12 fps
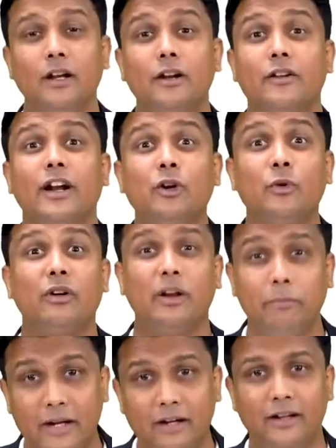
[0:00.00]
try to
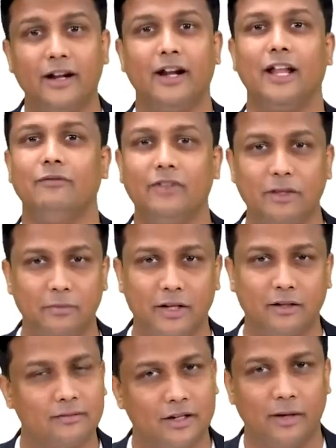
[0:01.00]
repeat that name with
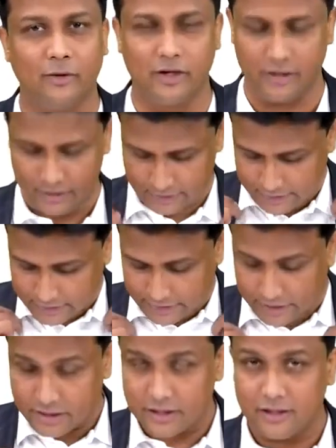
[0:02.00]
me. Come on.
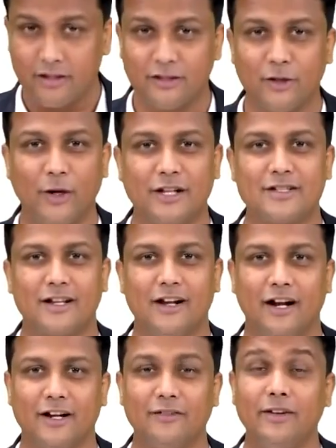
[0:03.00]
Internal thoracic
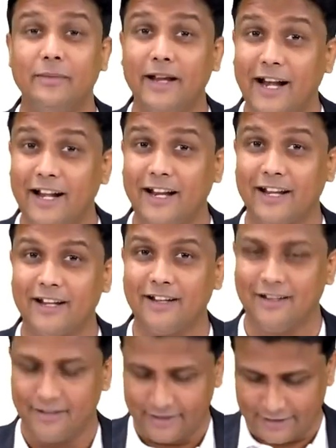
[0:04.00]
artery will be ending
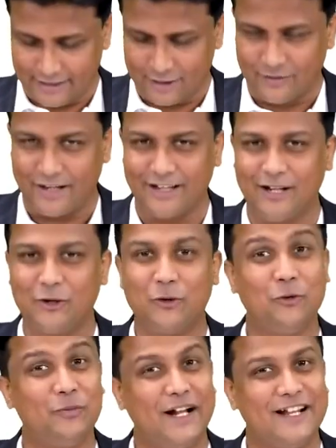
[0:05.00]
and dividing into
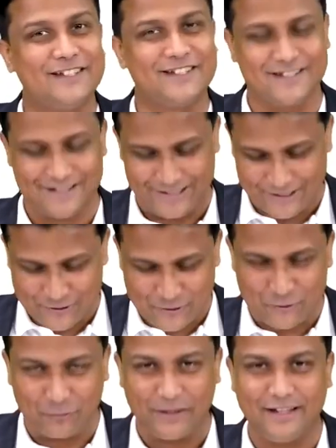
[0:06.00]
2 branches,
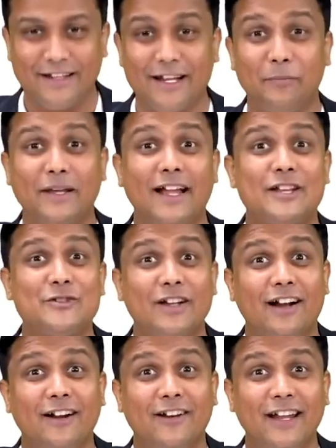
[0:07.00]
superior
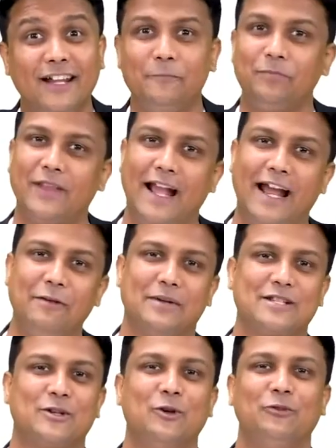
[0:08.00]
epigastric artery and
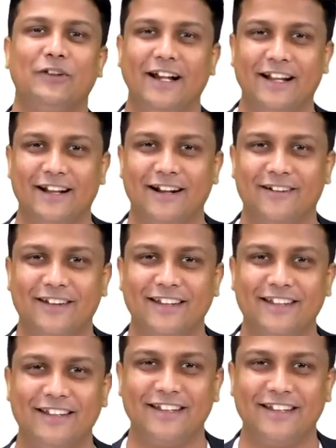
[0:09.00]
musculophrenic artery.